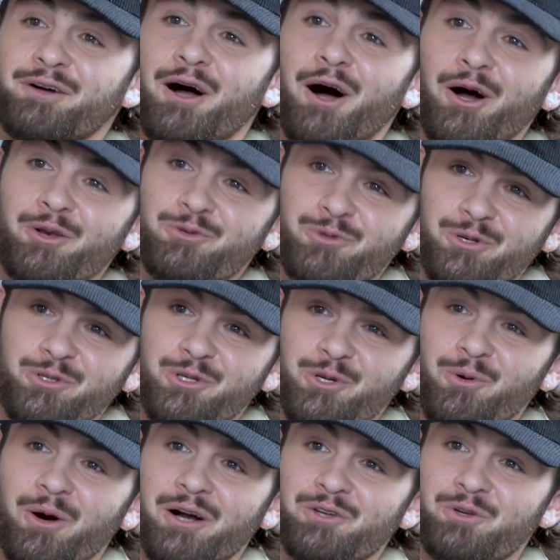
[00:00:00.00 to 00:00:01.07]
100,
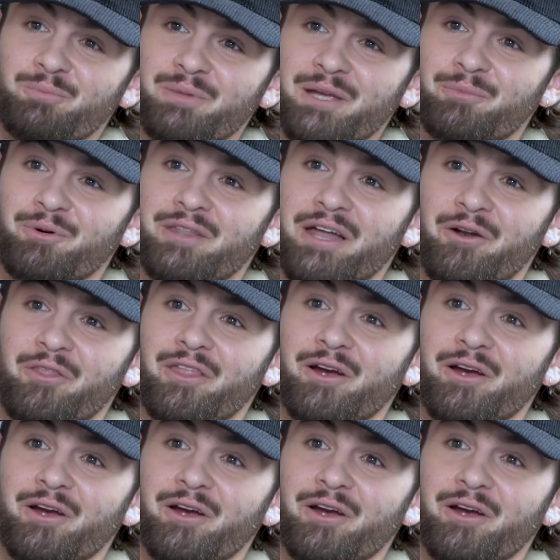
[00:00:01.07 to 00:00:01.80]
200 people that are